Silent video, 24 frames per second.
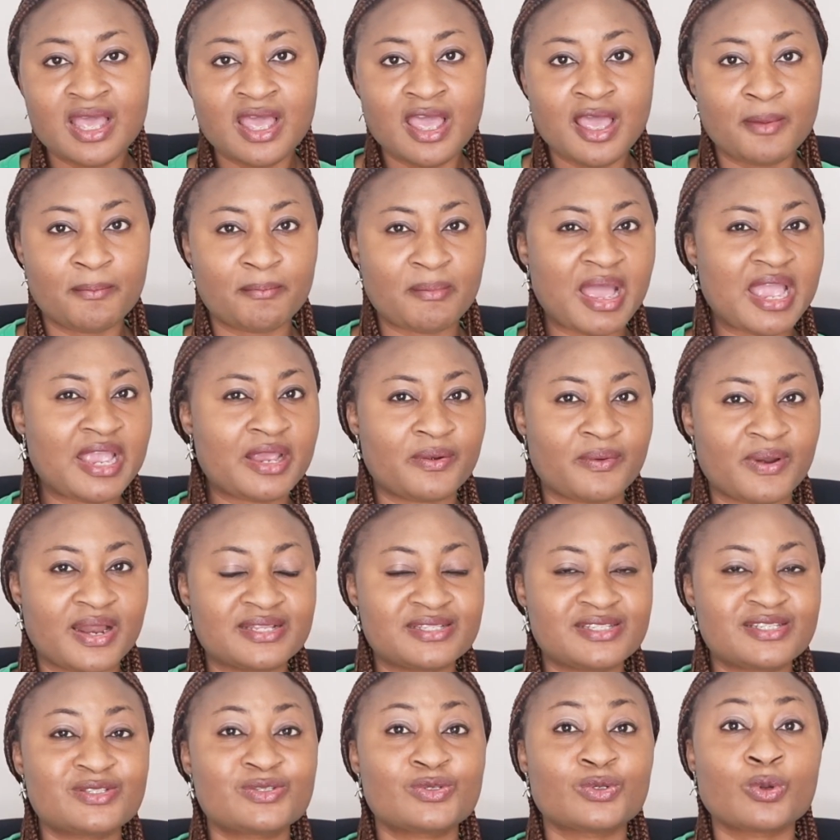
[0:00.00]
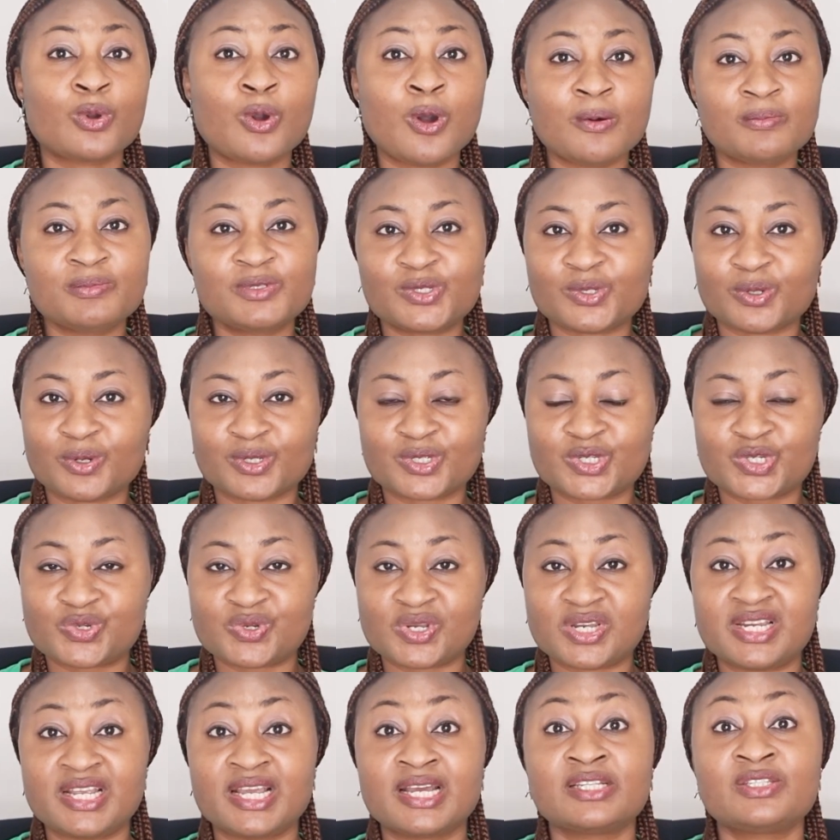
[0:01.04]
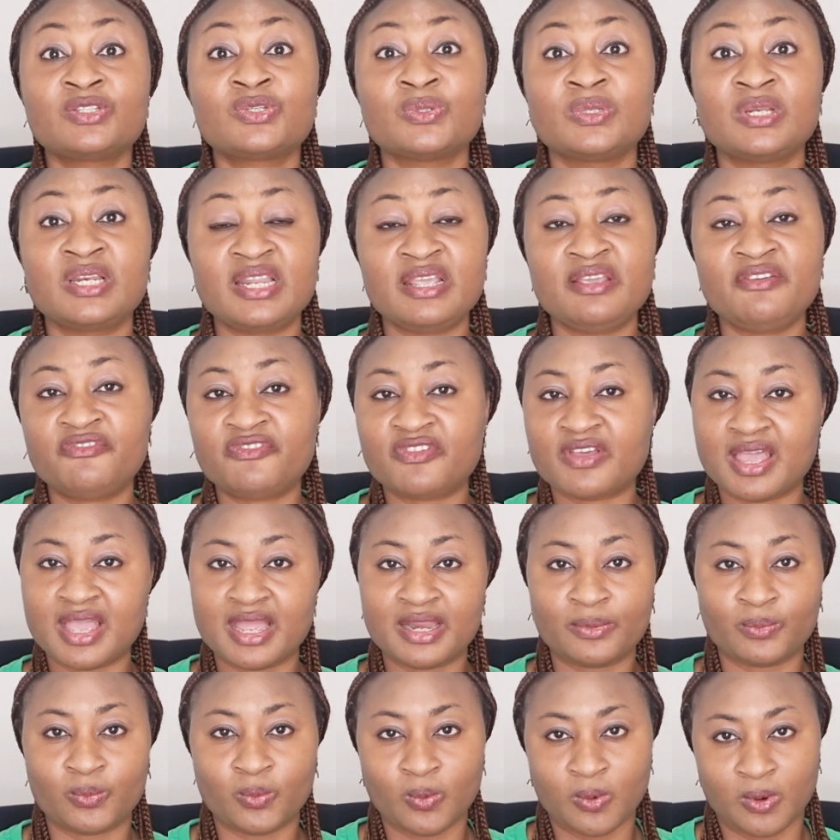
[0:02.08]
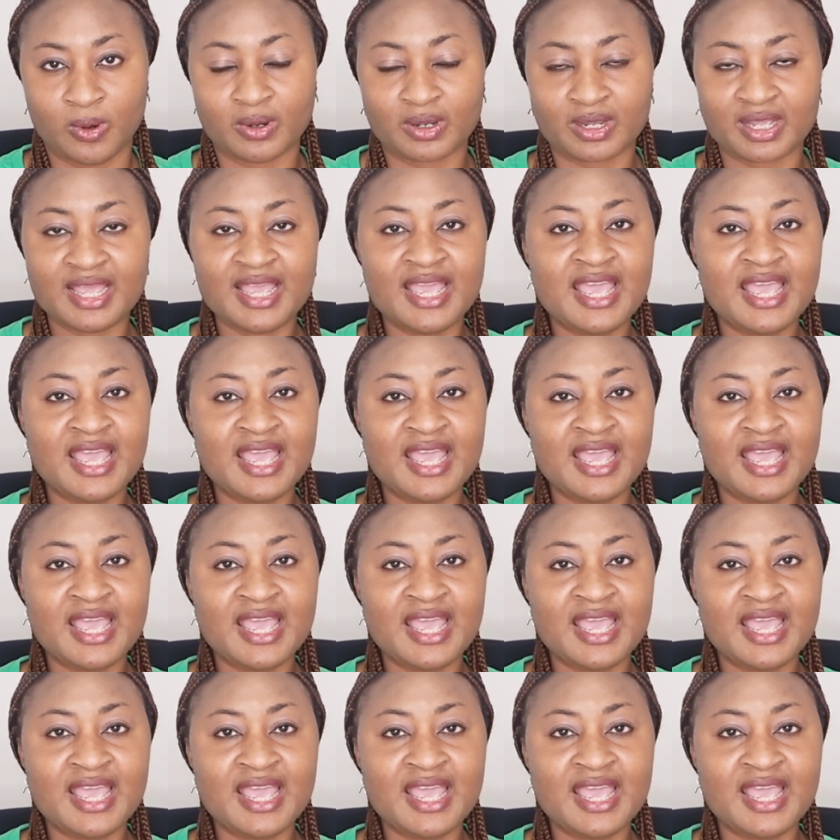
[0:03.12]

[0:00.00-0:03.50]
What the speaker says: migrants to come to Australia to live and work.